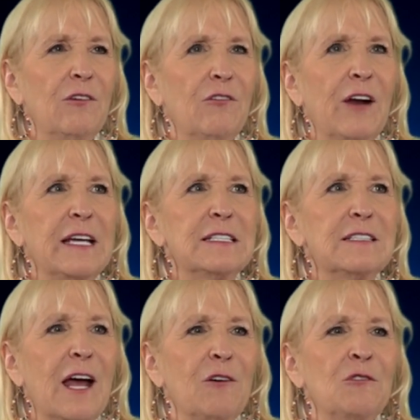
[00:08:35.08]
Write
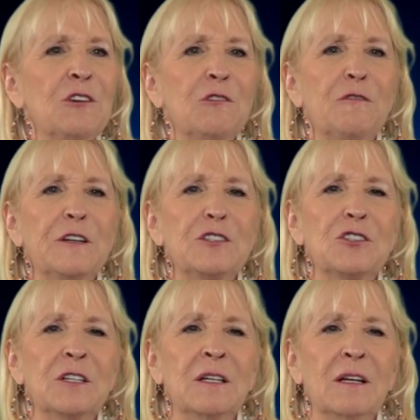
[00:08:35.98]
down your
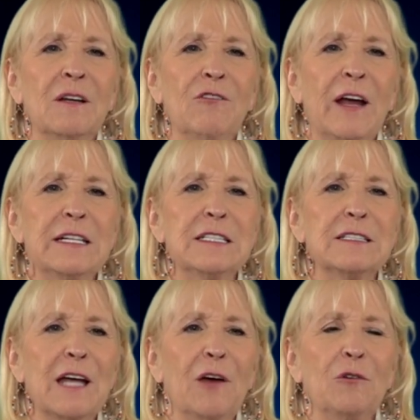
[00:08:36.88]
vision, write it
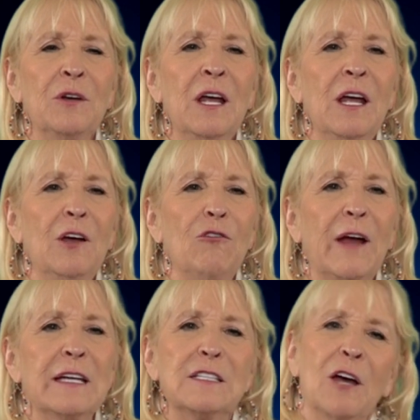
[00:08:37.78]
down,
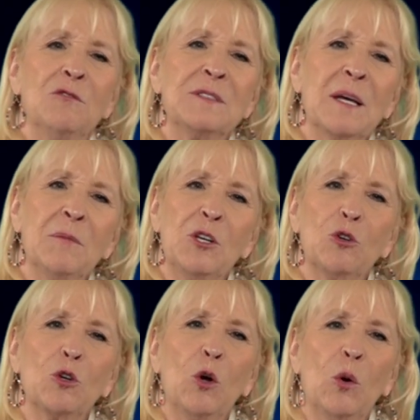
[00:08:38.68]
write down some of
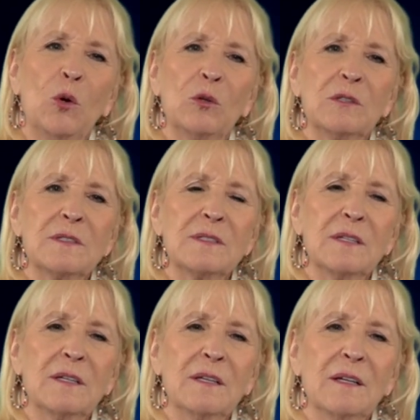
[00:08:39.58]
your goals
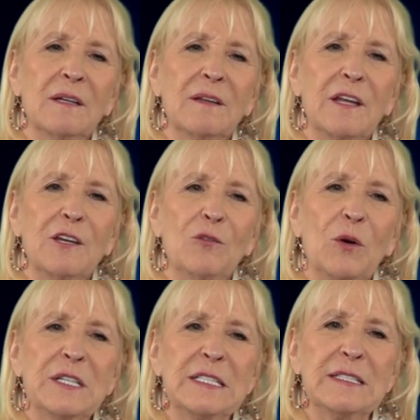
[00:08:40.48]
that you
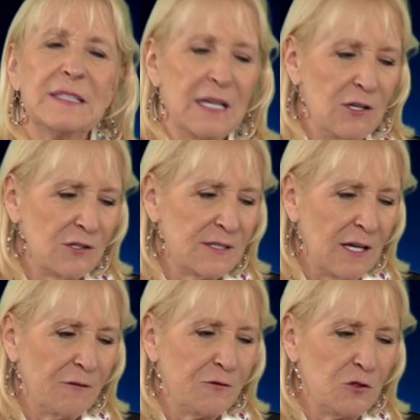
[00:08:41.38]
want to see
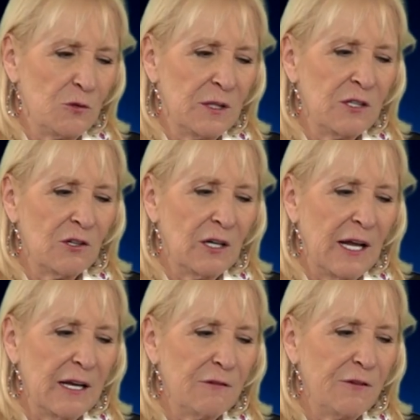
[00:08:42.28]
yourself do in your
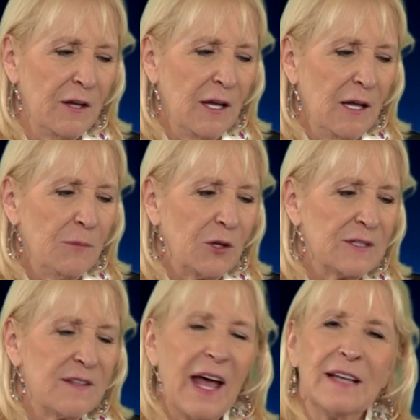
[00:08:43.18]
life,
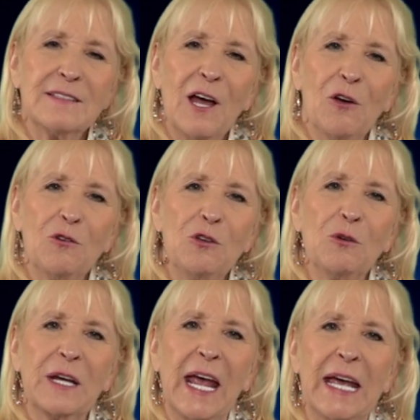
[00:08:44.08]
because that's how you
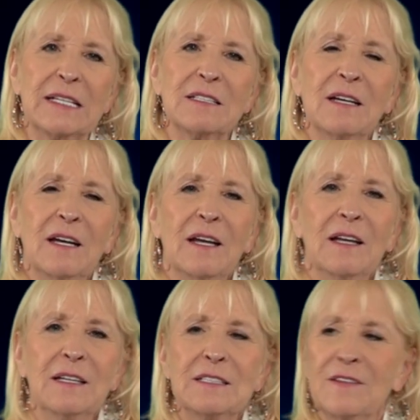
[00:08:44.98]
get
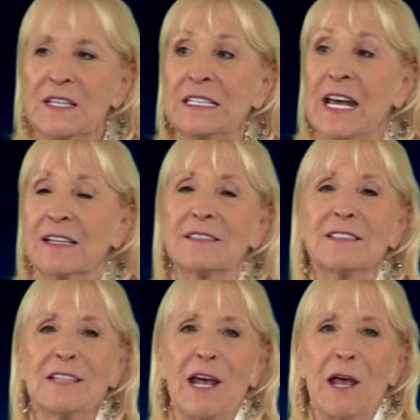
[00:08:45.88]
to the next
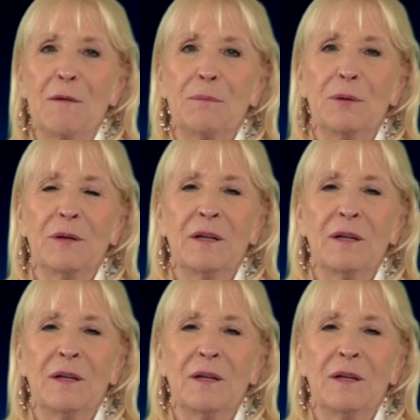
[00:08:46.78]
step.